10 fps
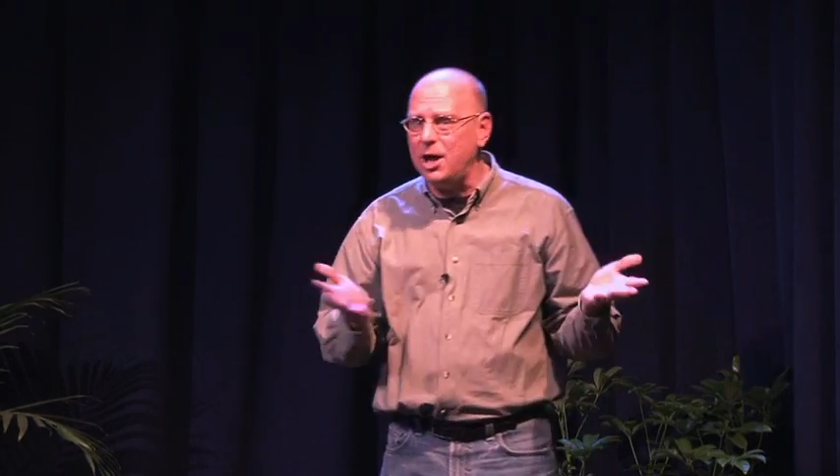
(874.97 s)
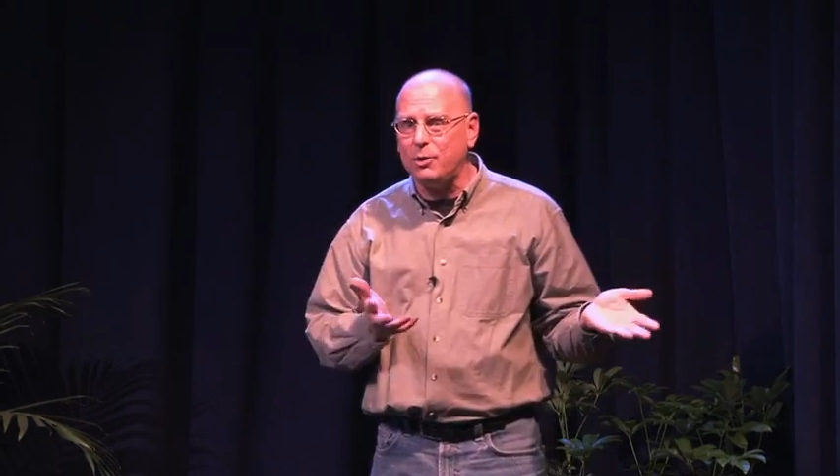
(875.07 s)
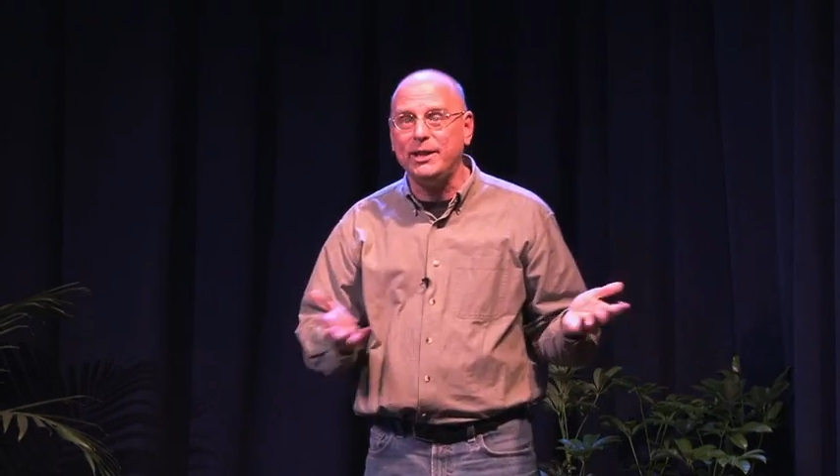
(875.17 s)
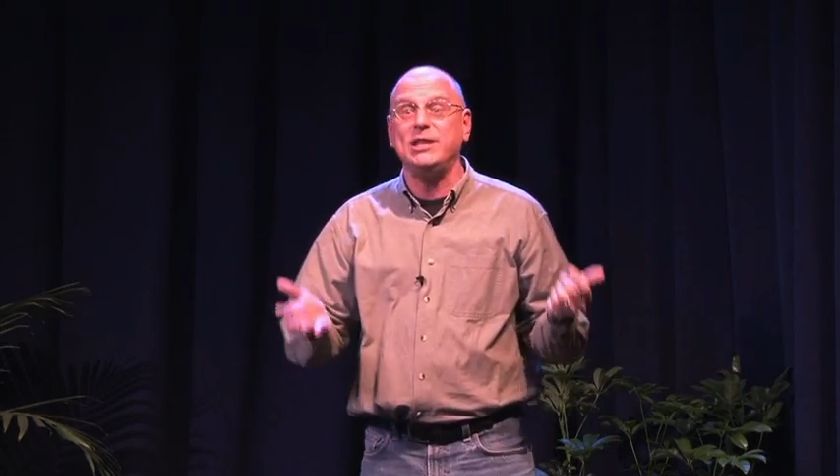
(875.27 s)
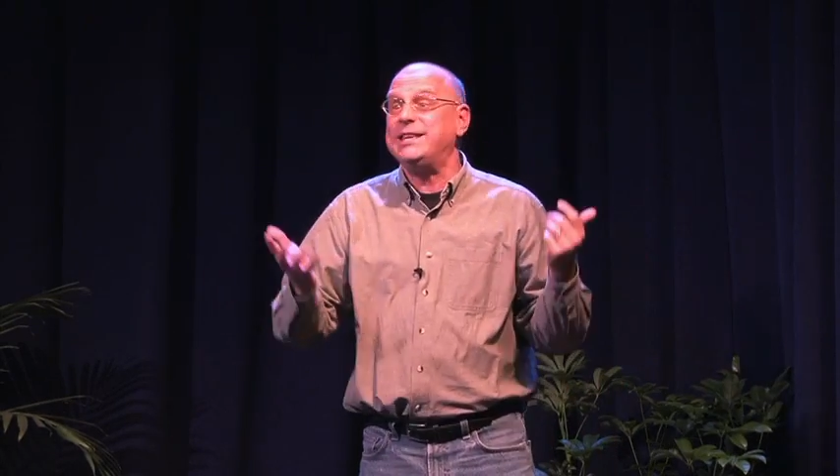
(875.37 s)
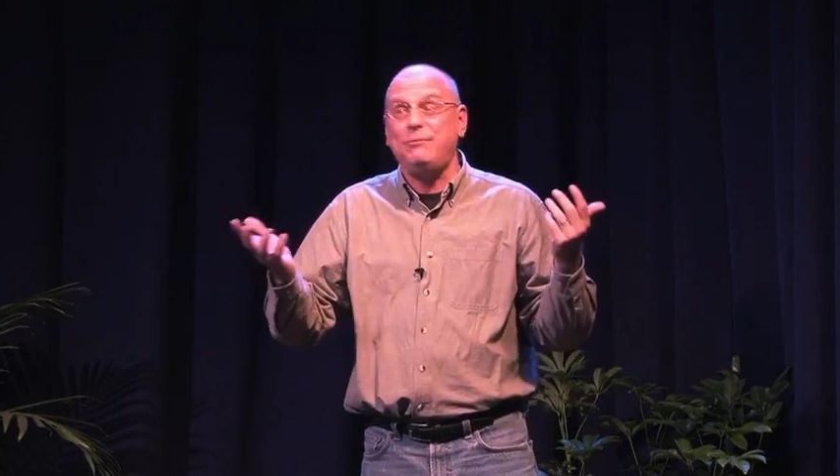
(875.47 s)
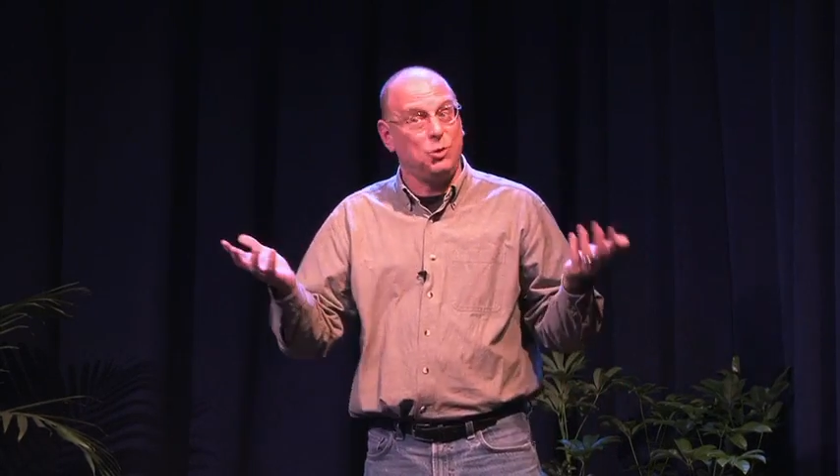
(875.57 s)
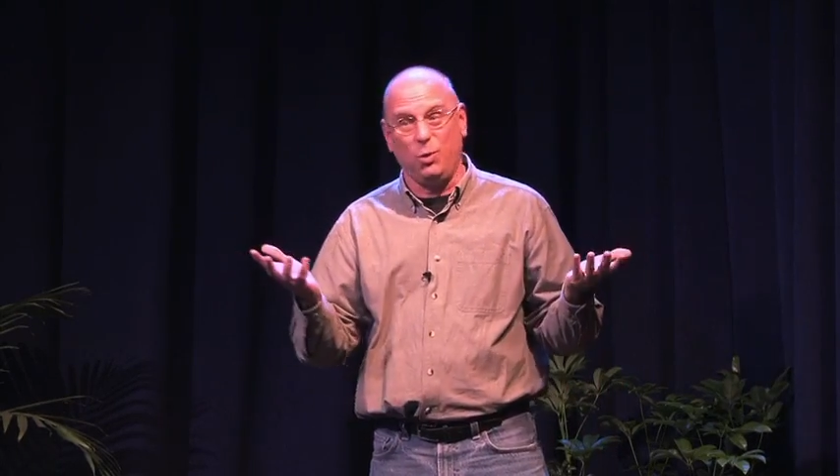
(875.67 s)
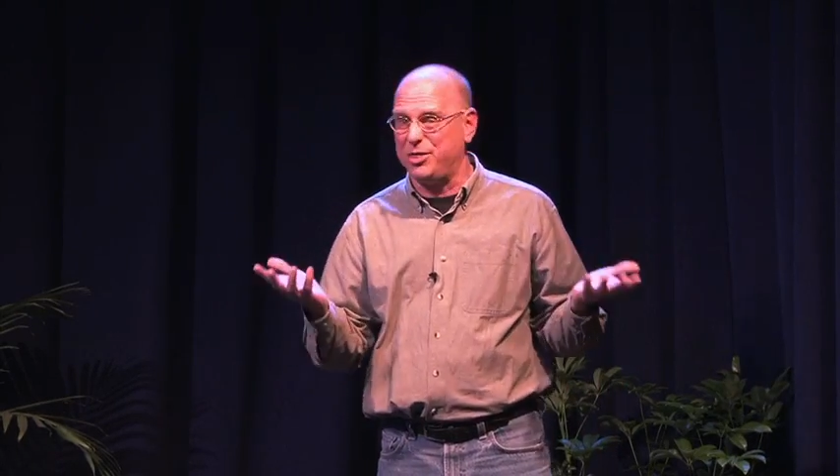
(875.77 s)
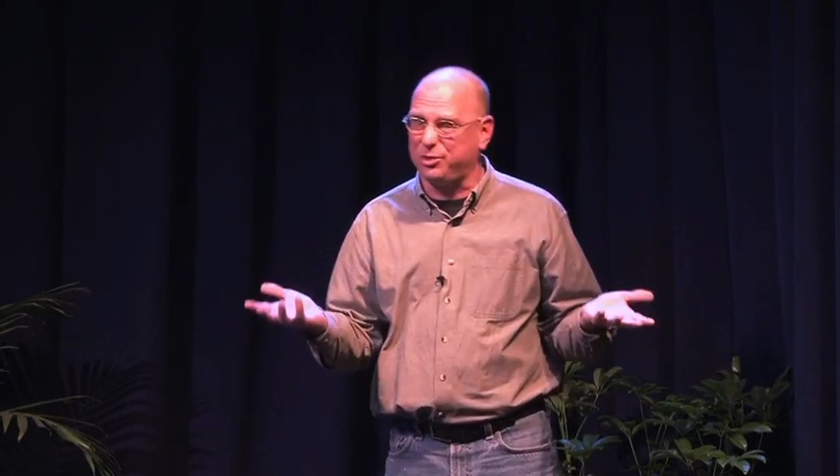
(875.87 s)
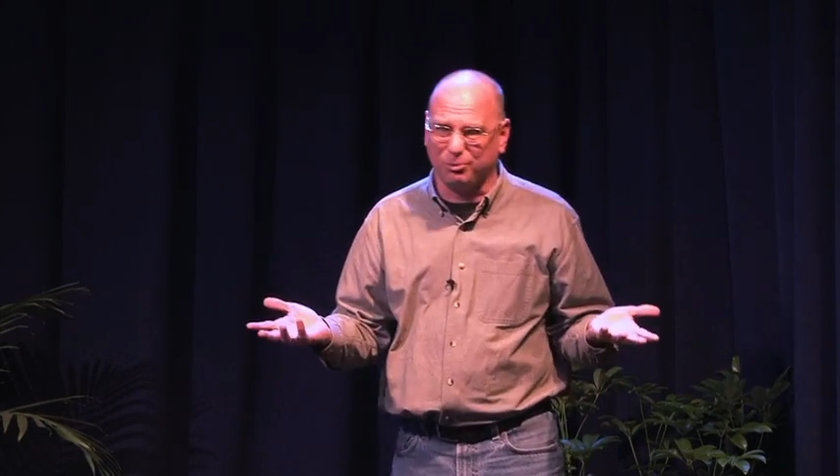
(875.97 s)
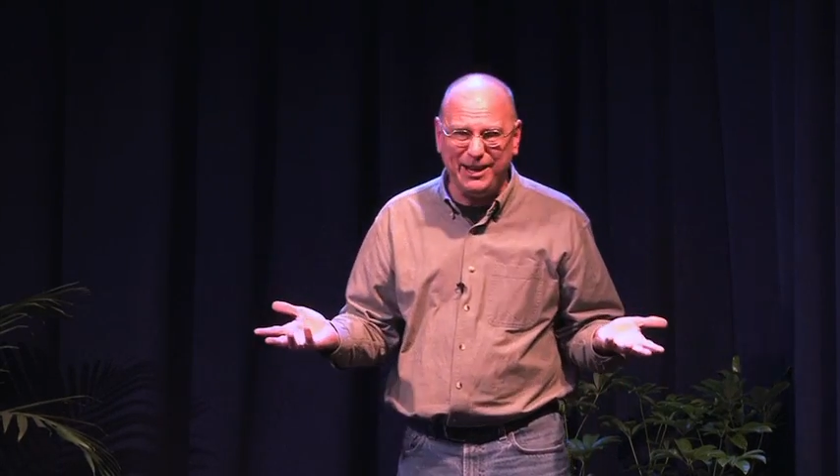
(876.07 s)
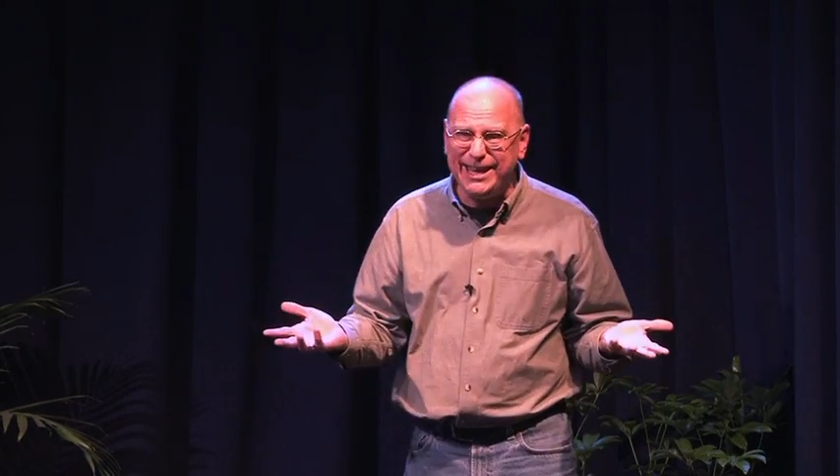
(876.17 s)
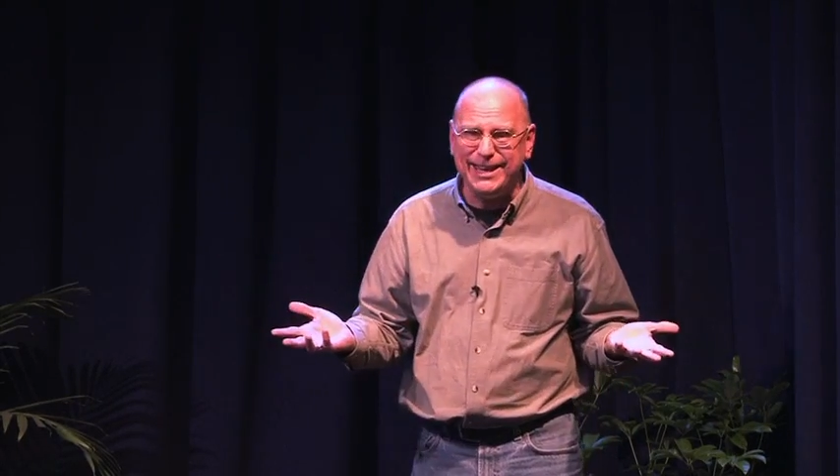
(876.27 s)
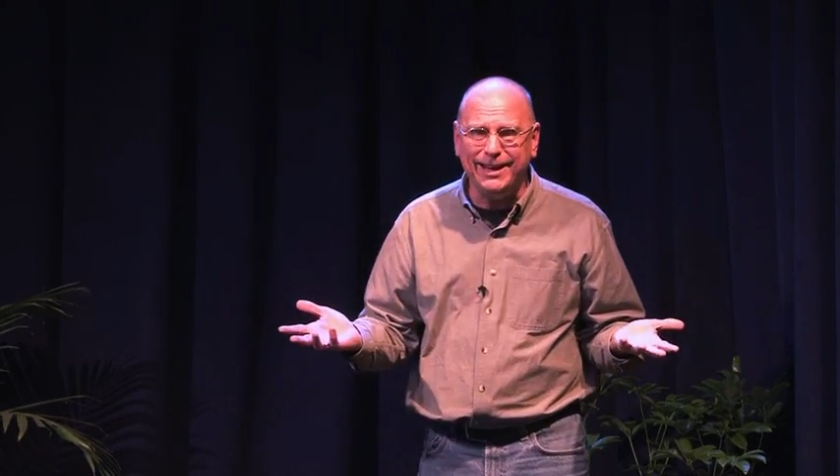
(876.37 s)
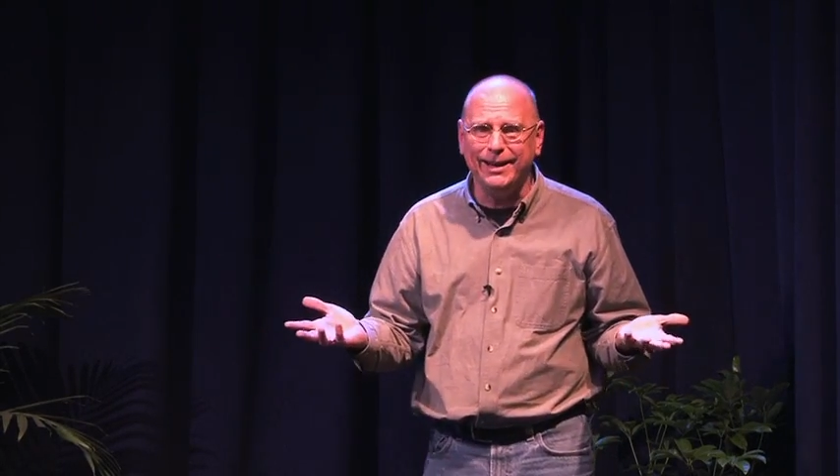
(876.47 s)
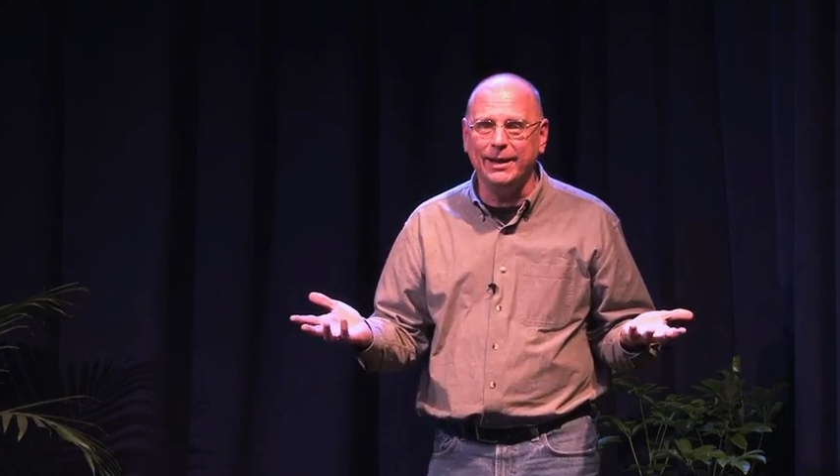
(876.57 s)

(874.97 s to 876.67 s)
no, except for the word three,